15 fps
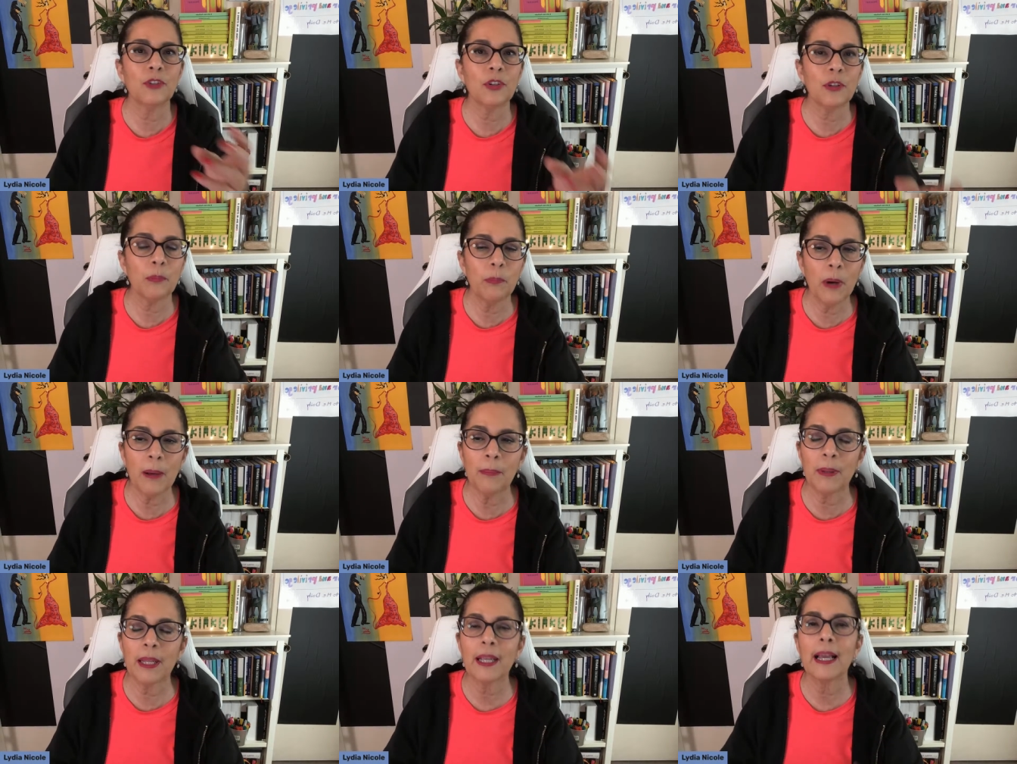to the
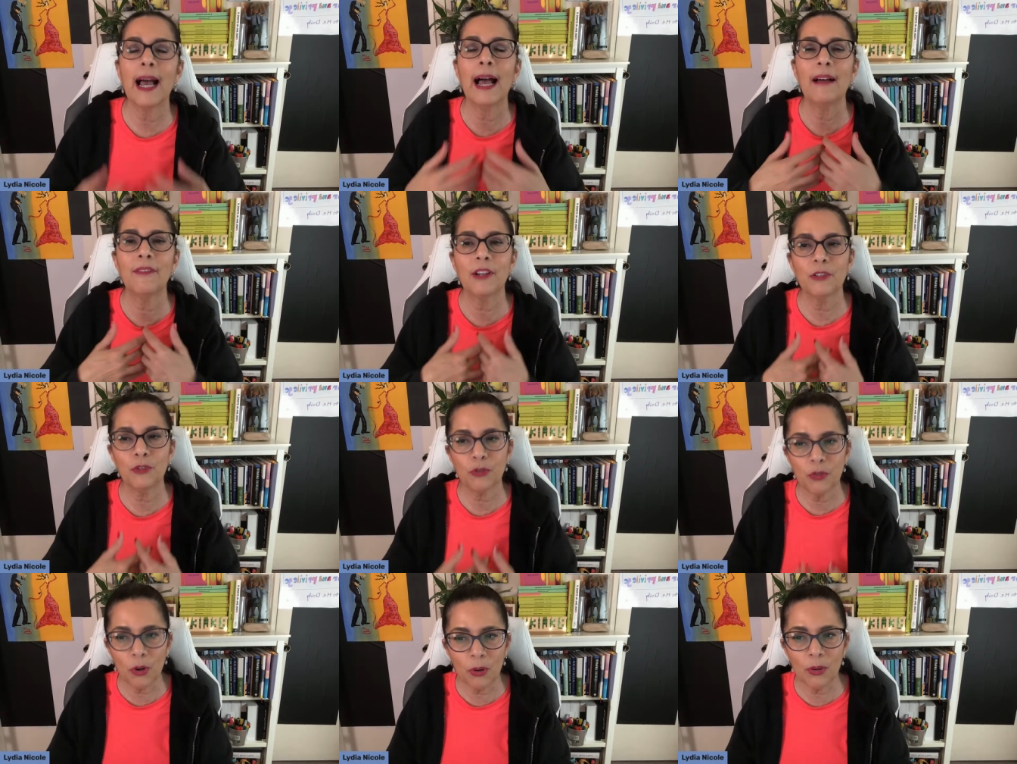public. I have
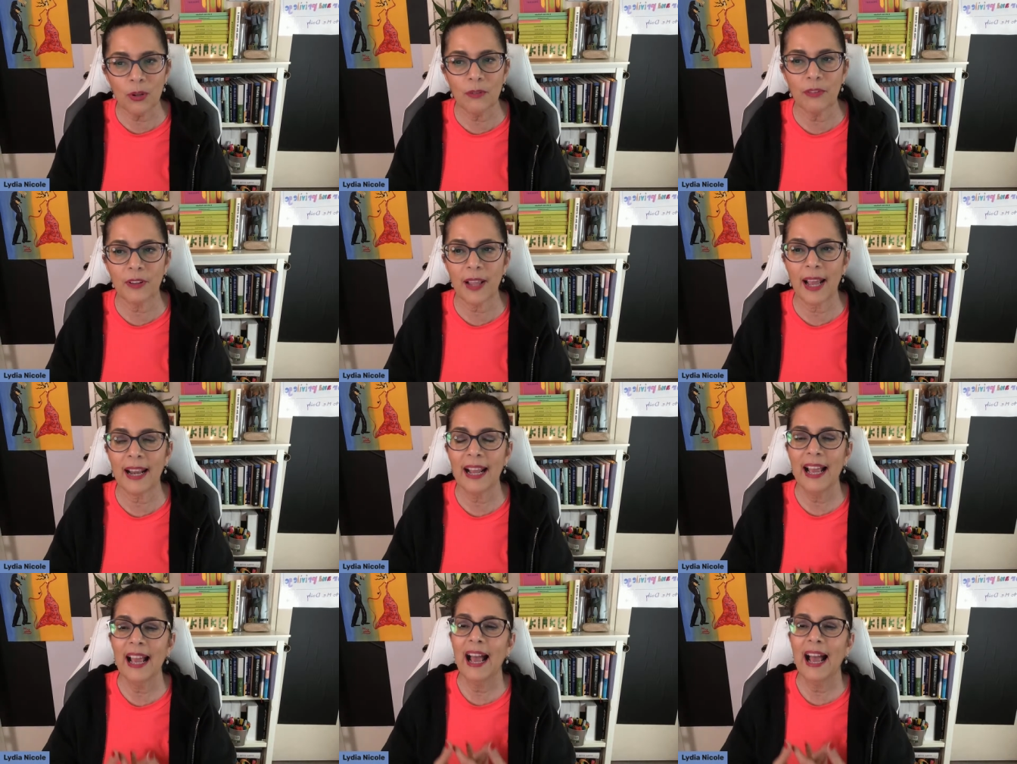control over that.